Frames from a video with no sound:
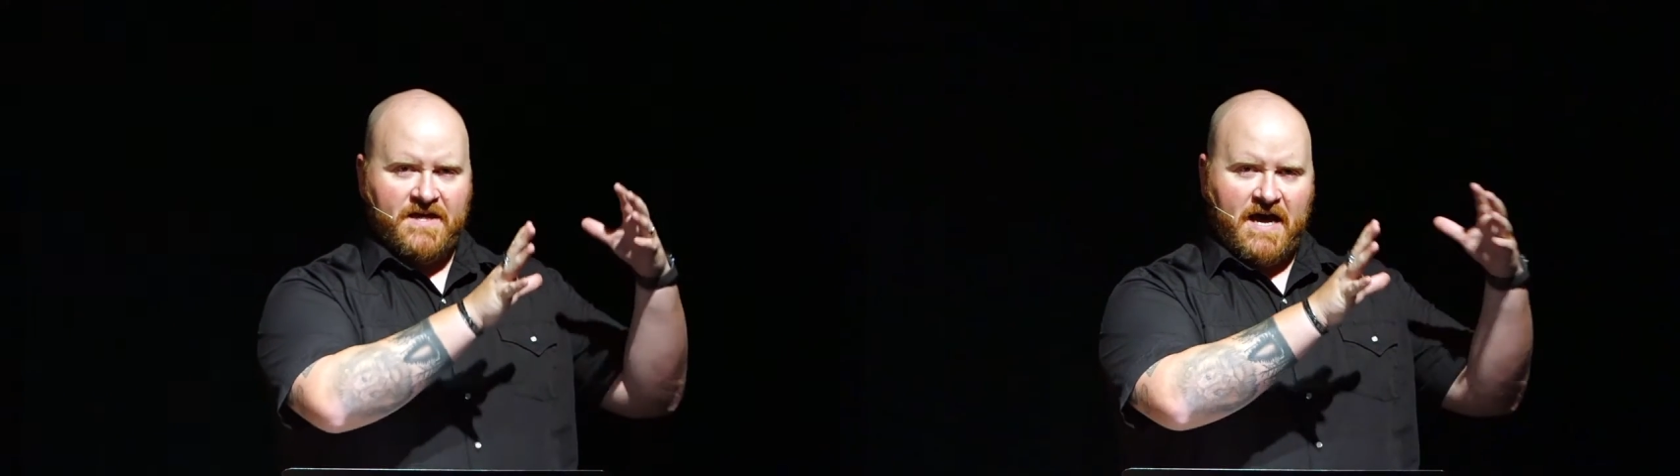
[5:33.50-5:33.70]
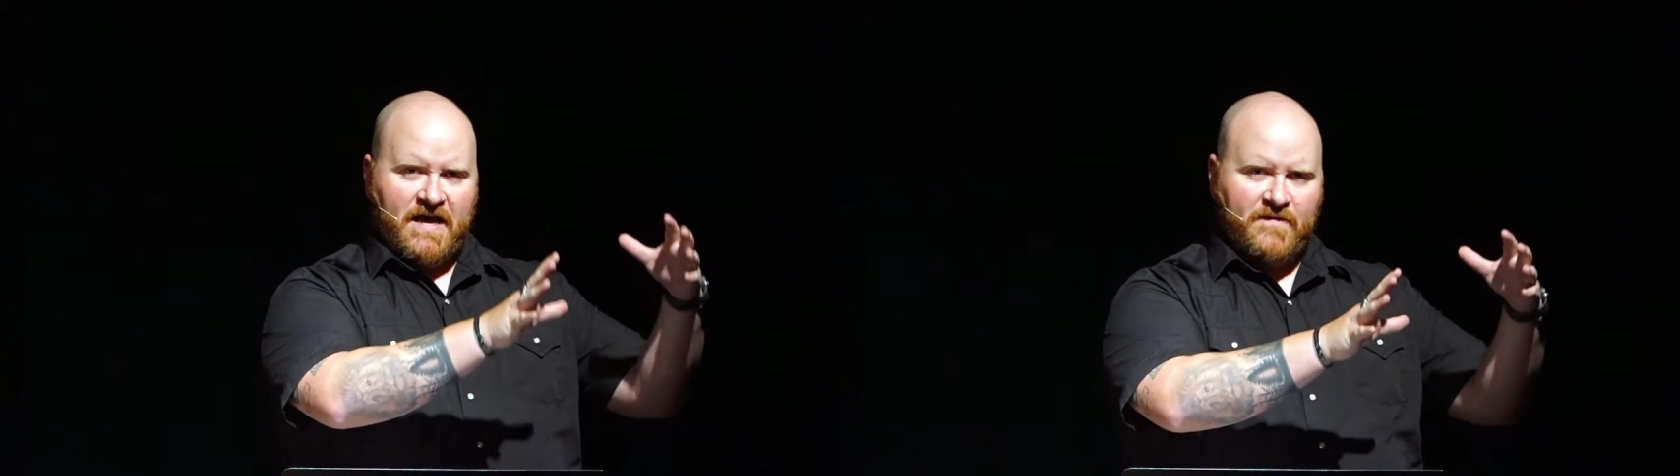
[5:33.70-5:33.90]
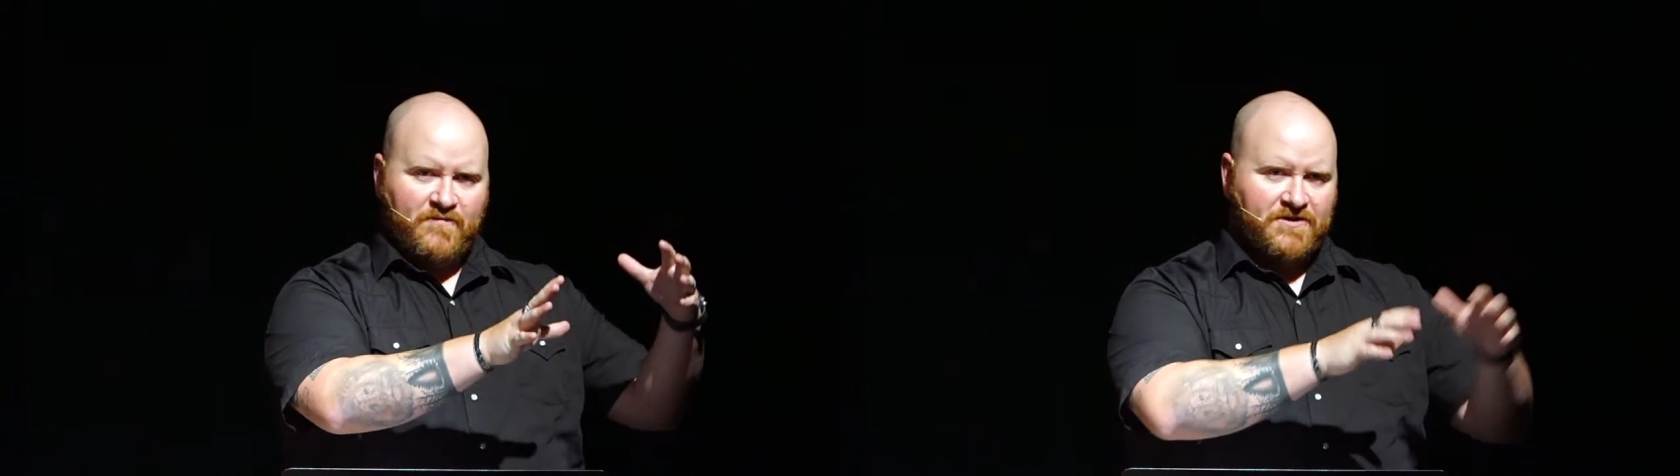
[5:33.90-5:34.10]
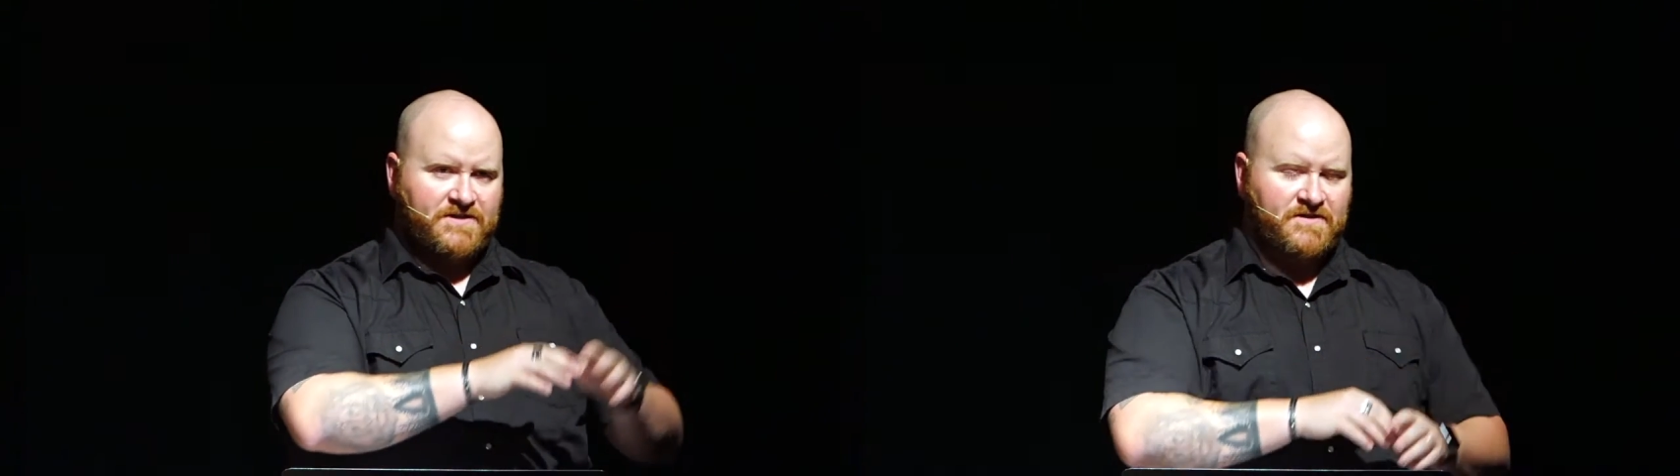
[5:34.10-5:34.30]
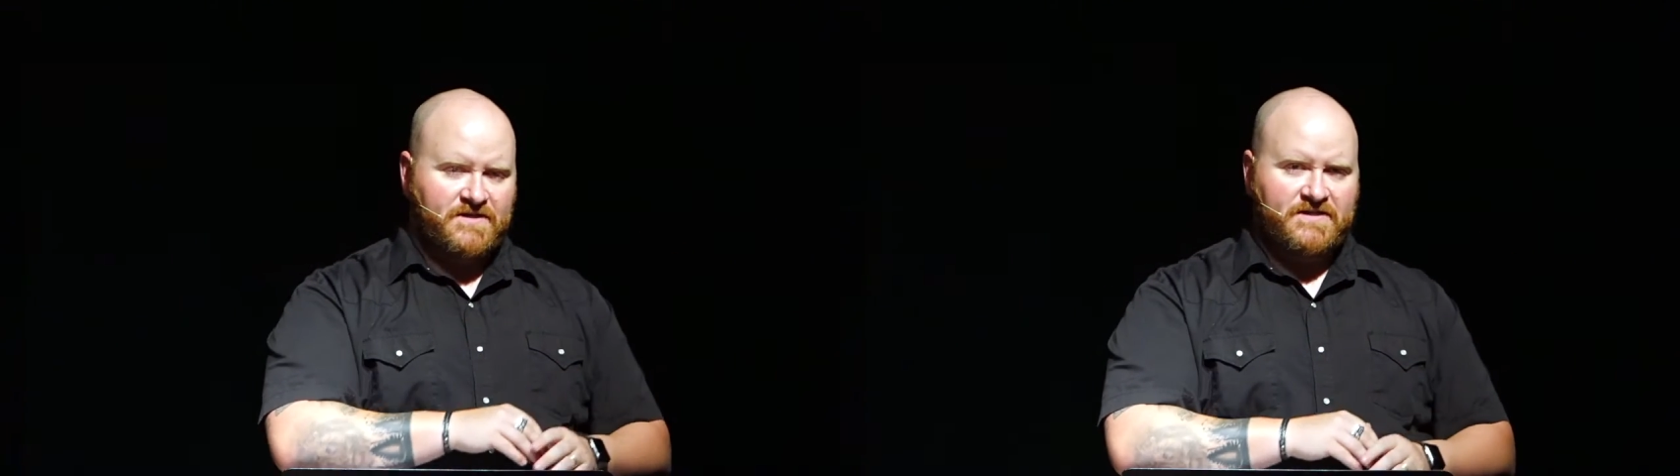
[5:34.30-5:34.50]
the high
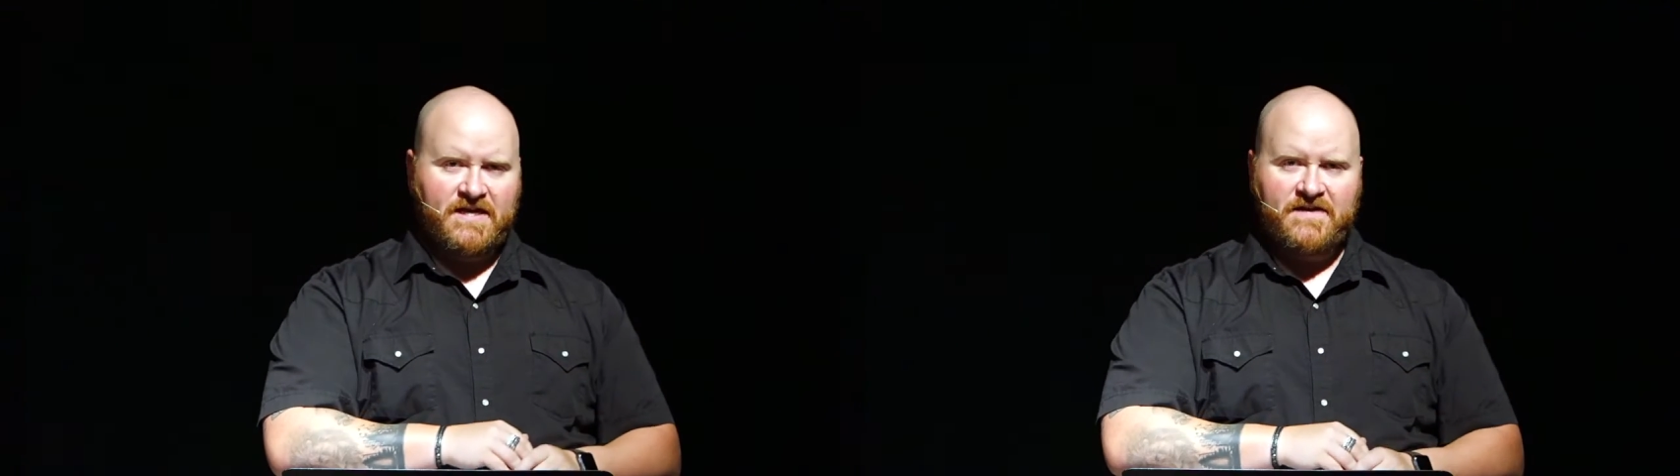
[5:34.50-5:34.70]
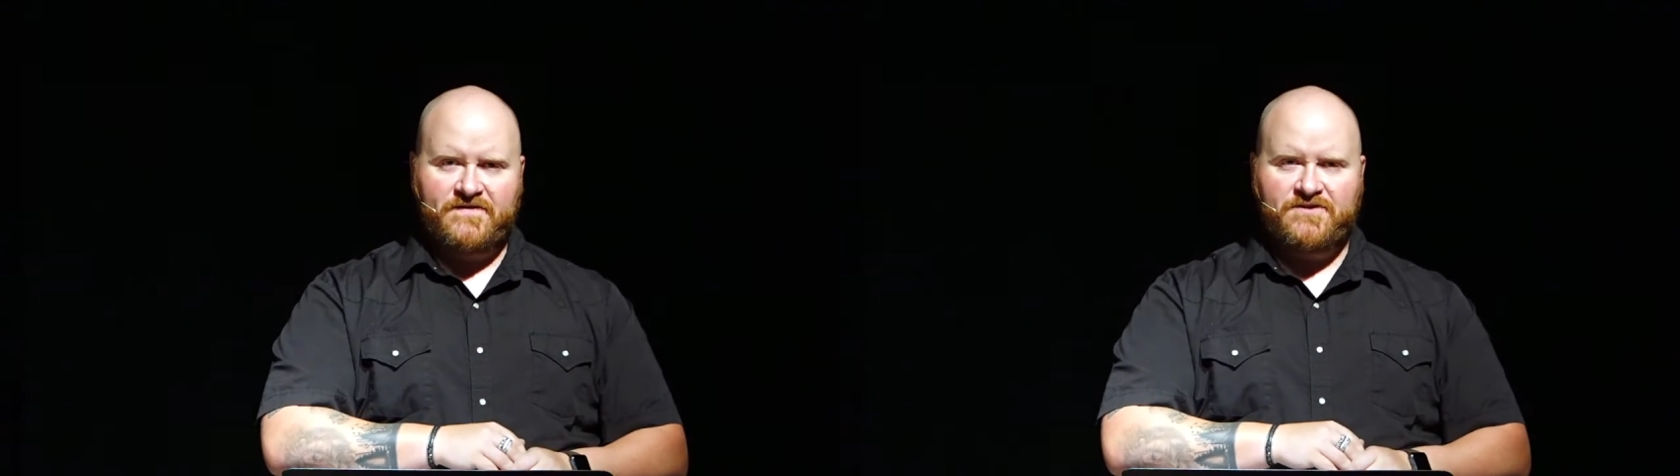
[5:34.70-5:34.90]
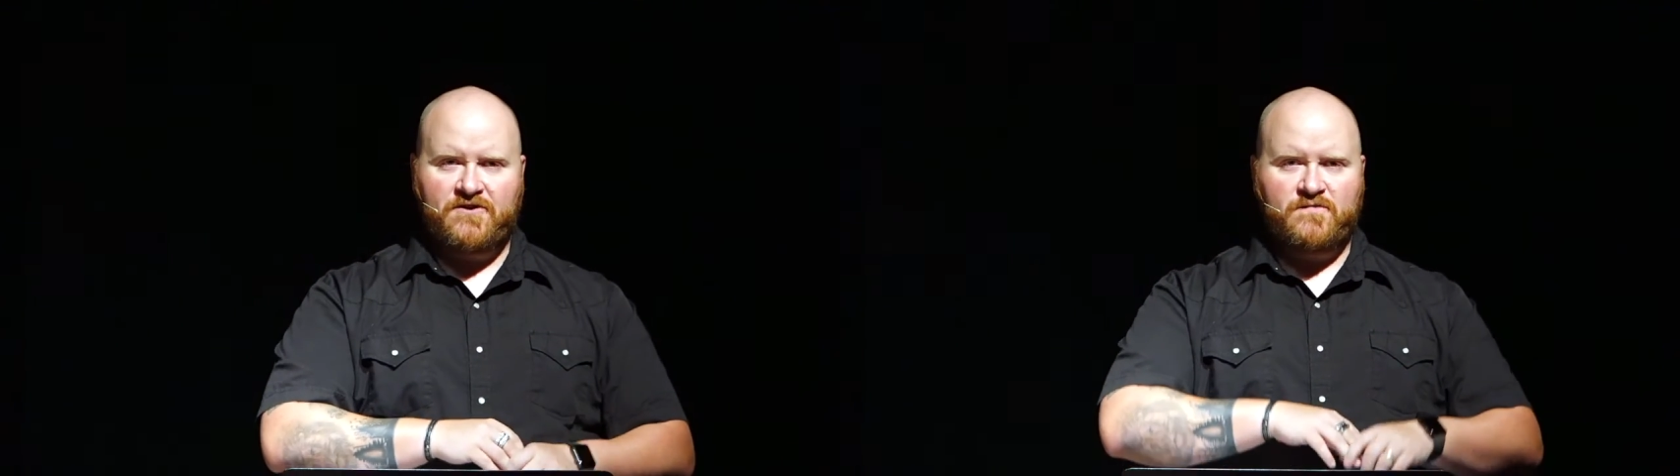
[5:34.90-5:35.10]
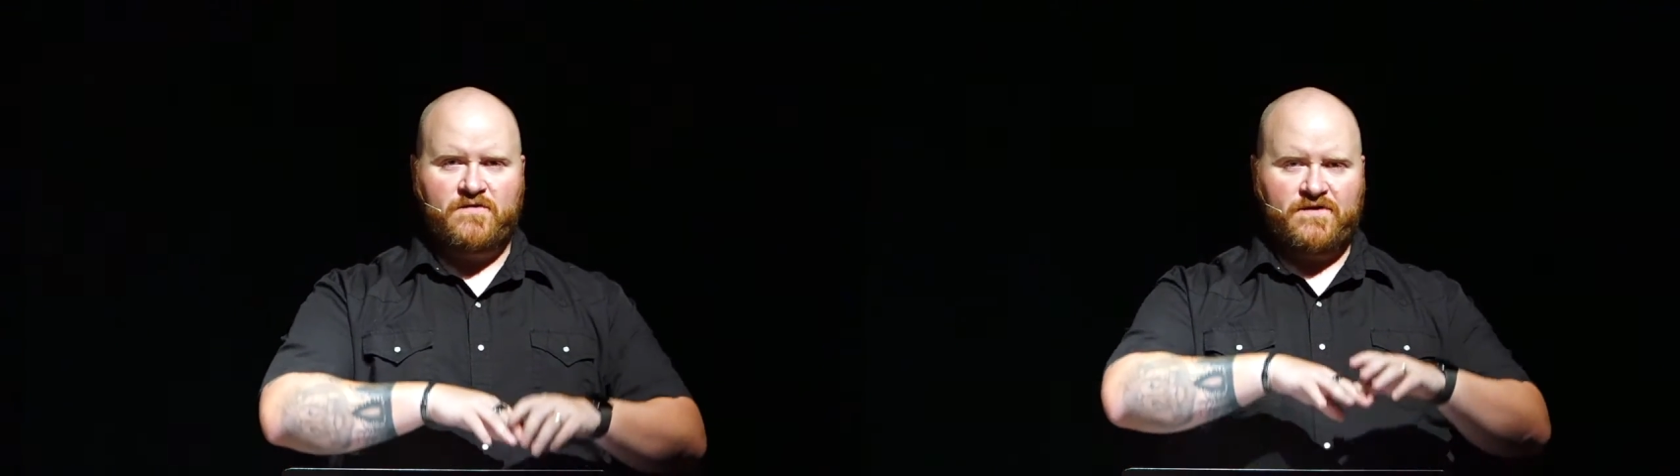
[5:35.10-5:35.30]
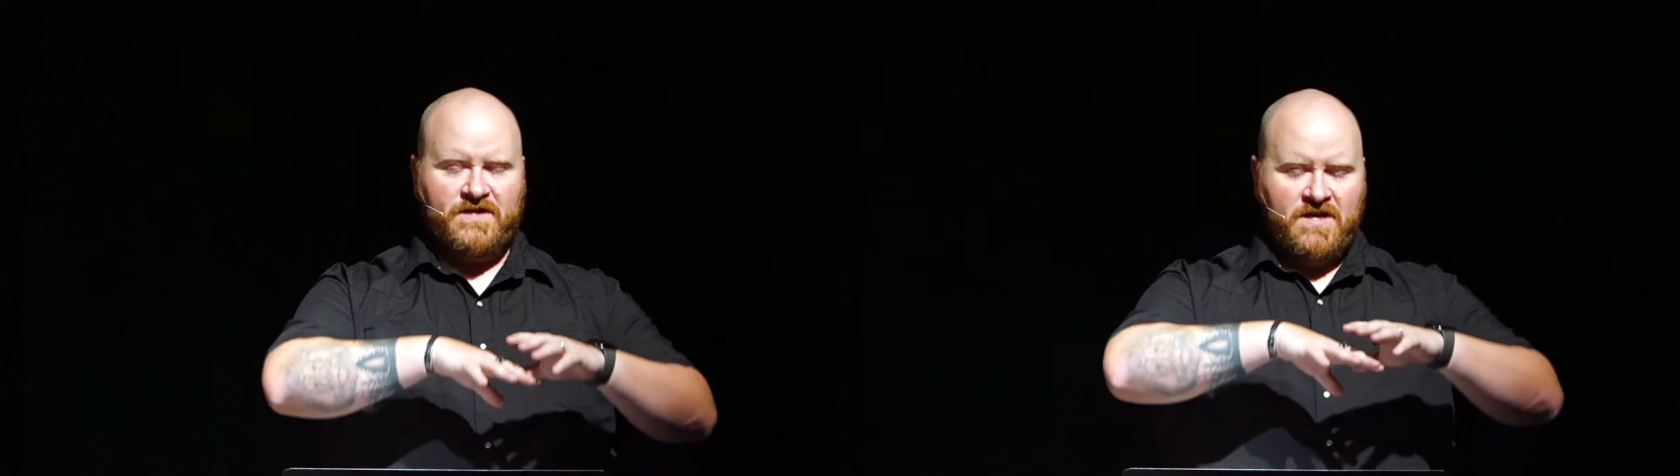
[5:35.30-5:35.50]
priest on the Day of
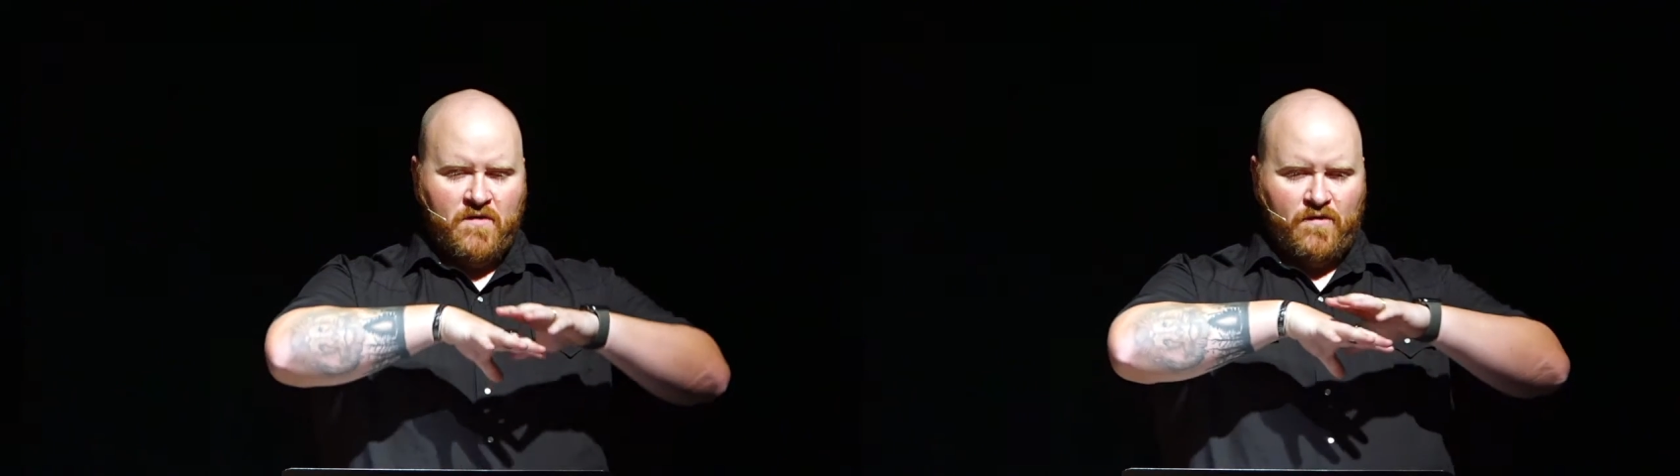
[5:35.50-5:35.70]
Atonement would